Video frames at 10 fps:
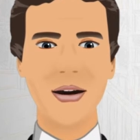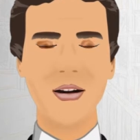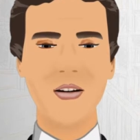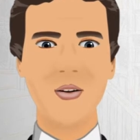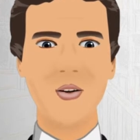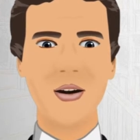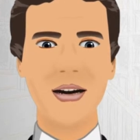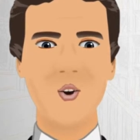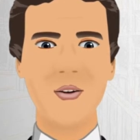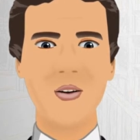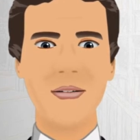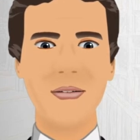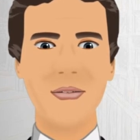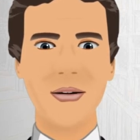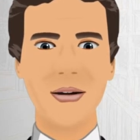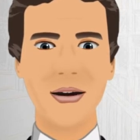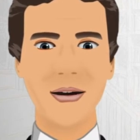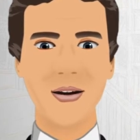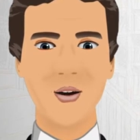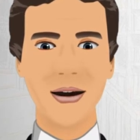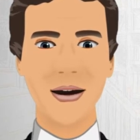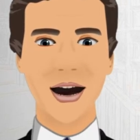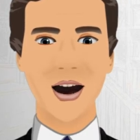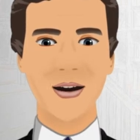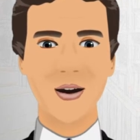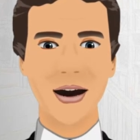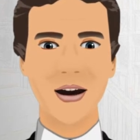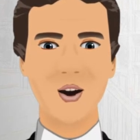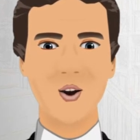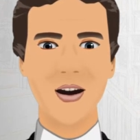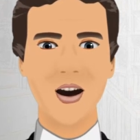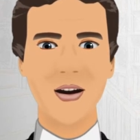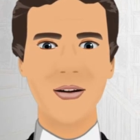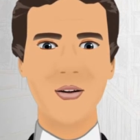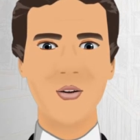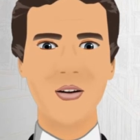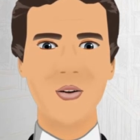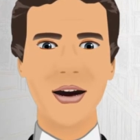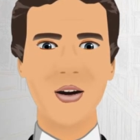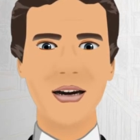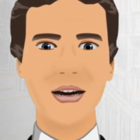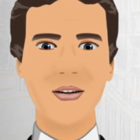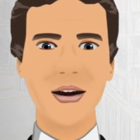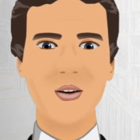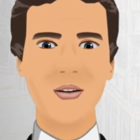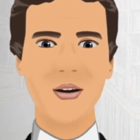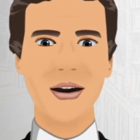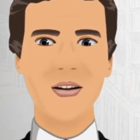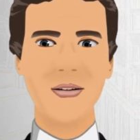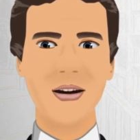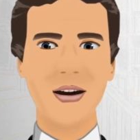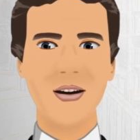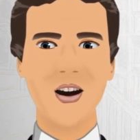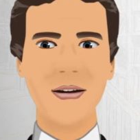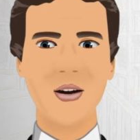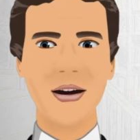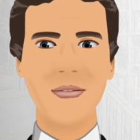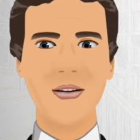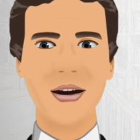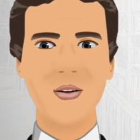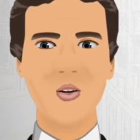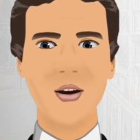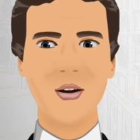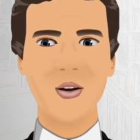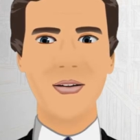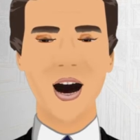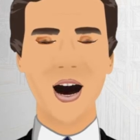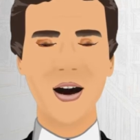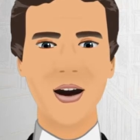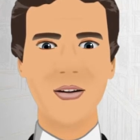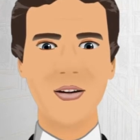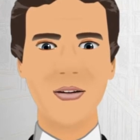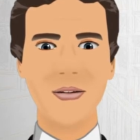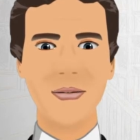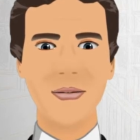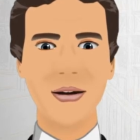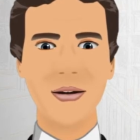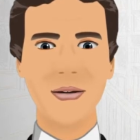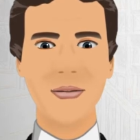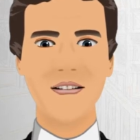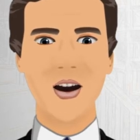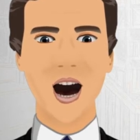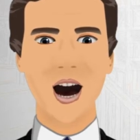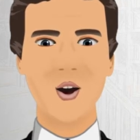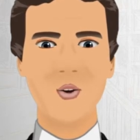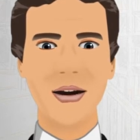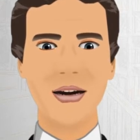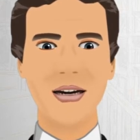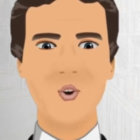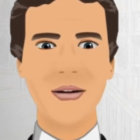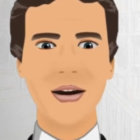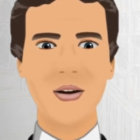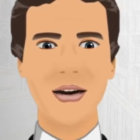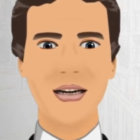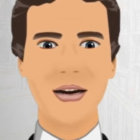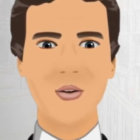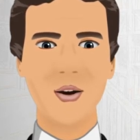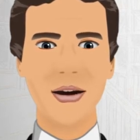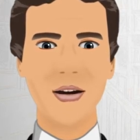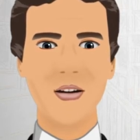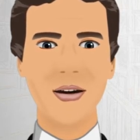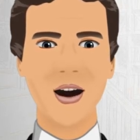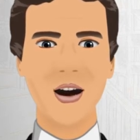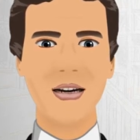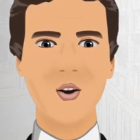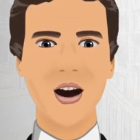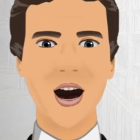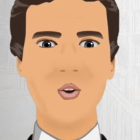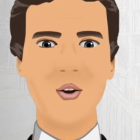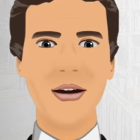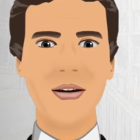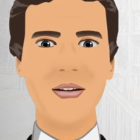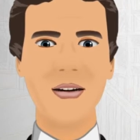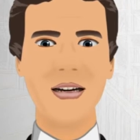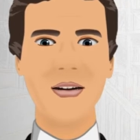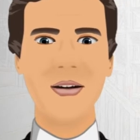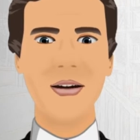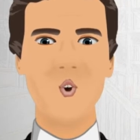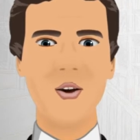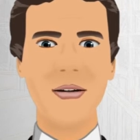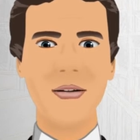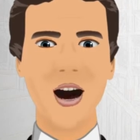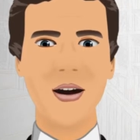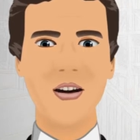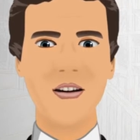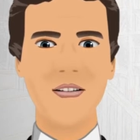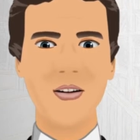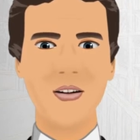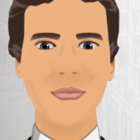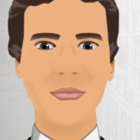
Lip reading: typhoon season. The previous Olympics in Rome in 1960 started in late August and experienced hot weather. The following games in 1968 in Mexico City also began in October.